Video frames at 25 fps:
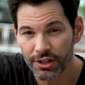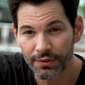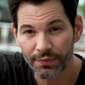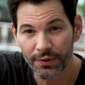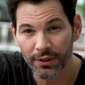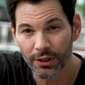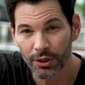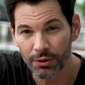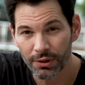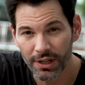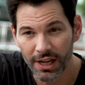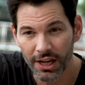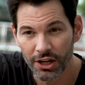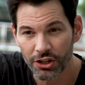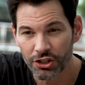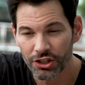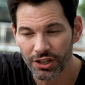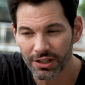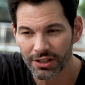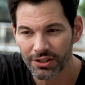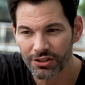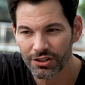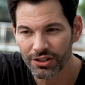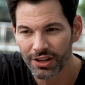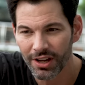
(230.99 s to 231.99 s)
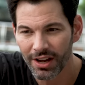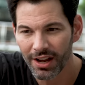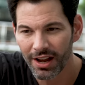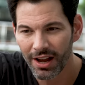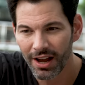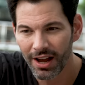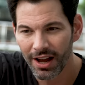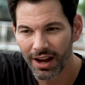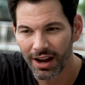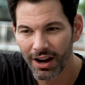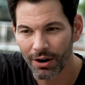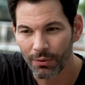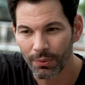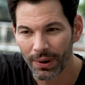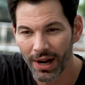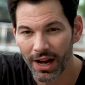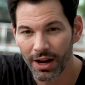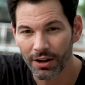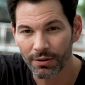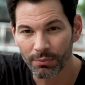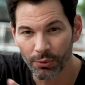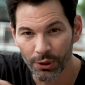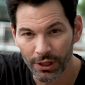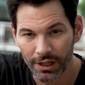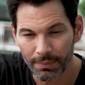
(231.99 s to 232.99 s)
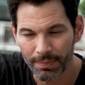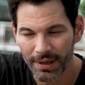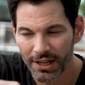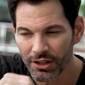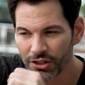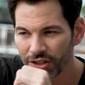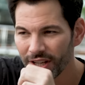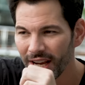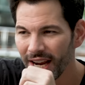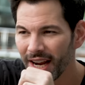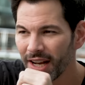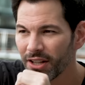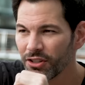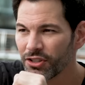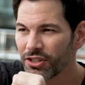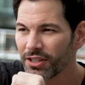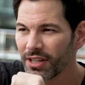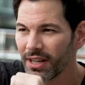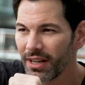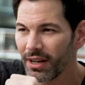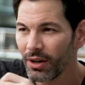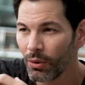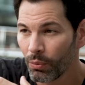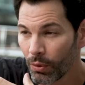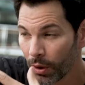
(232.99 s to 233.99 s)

different locations around Marina Bay Sands,